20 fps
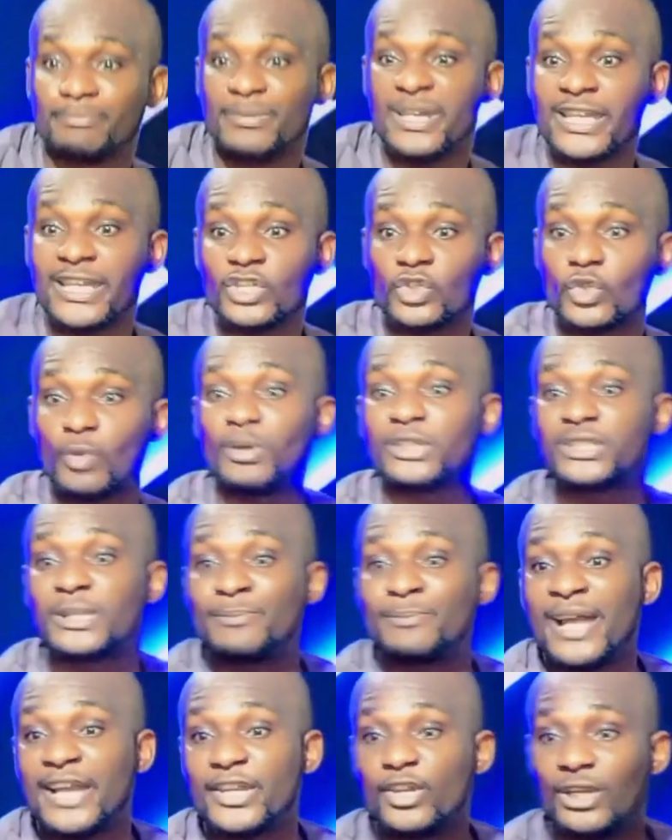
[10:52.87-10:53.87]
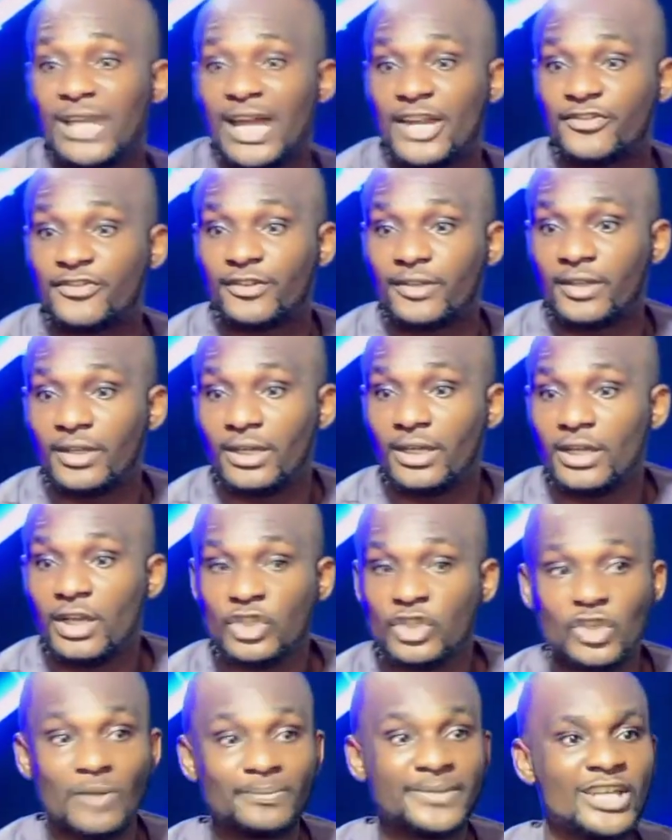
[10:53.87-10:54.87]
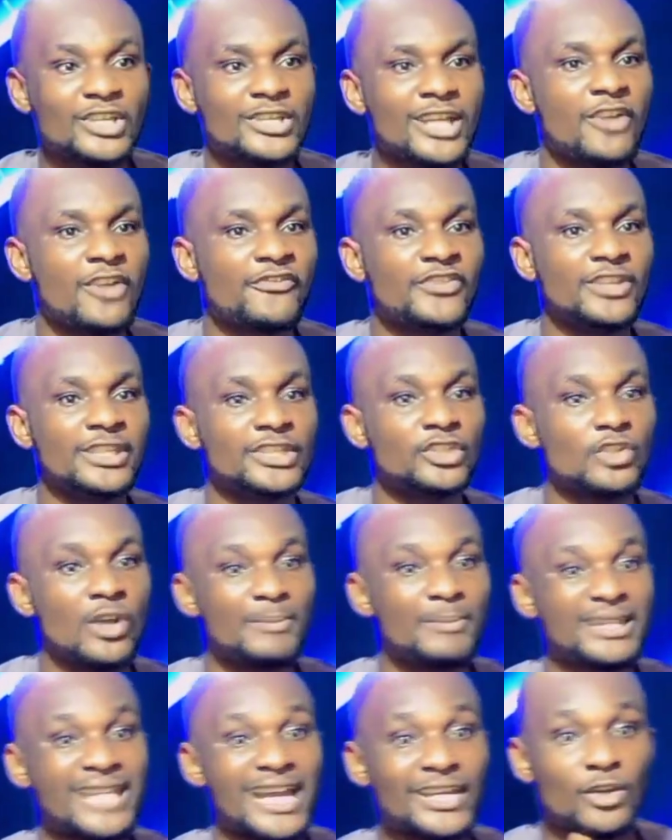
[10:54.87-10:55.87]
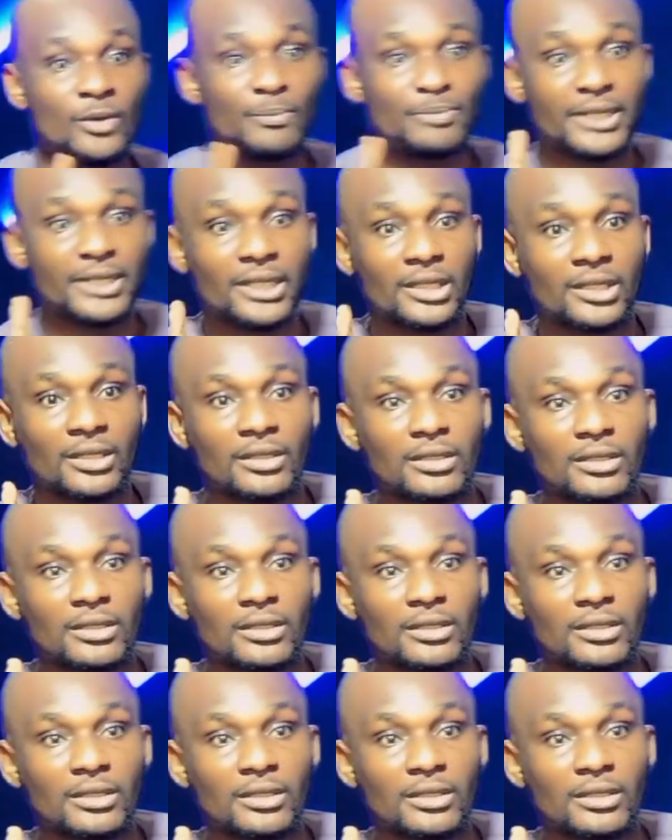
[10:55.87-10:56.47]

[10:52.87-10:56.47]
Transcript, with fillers: begins to multiply in your life. Sometimes you now feel it's not better, I don't pray.